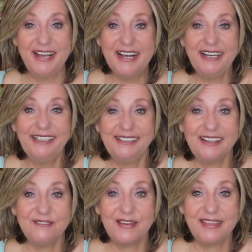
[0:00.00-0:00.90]

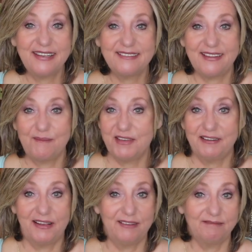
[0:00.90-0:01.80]
I think it's
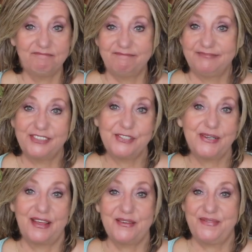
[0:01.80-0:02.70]
something I'll do
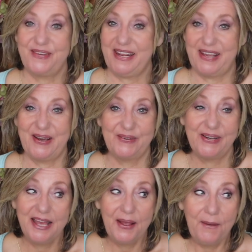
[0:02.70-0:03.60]
another video
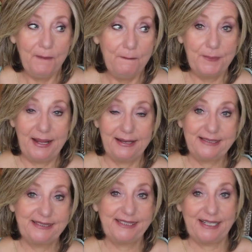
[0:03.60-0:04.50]

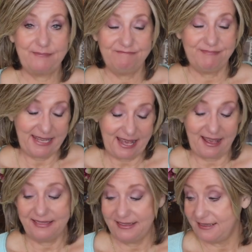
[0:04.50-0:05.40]
but uh, but yeah
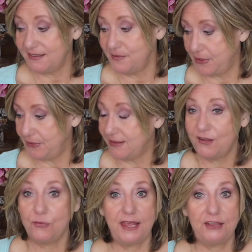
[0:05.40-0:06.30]
I think that's about it
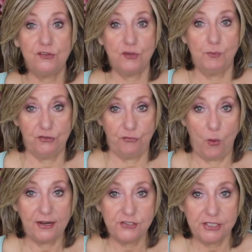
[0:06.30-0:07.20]
so thank you so much for
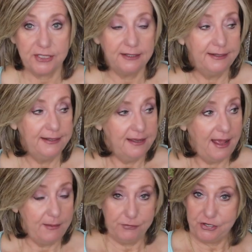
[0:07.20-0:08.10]
watching
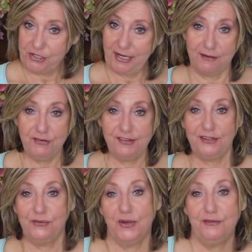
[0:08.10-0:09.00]
I appreciate every
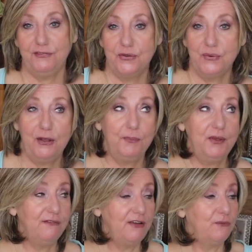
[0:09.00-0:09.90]
single one of you I hope
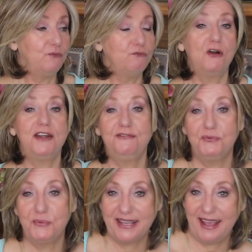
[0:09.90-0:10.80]
you have a
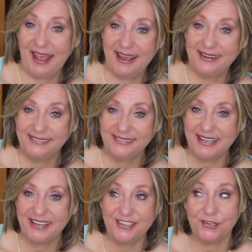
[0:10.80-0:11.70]
wonderful week ahead
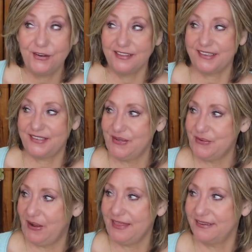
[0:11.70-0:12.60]
and enjoy this
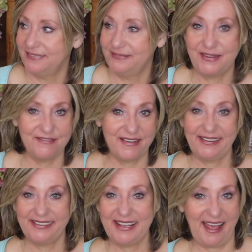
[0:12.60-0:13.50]
good weather we
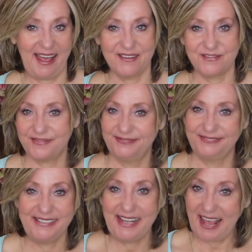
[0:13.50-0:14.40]
finally have
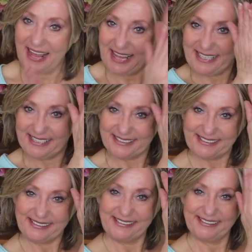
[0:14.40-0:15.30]
yay
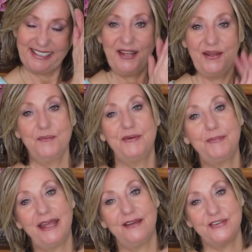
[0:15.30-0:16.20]
bye
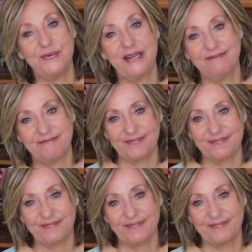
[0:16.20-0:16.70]
bye everyone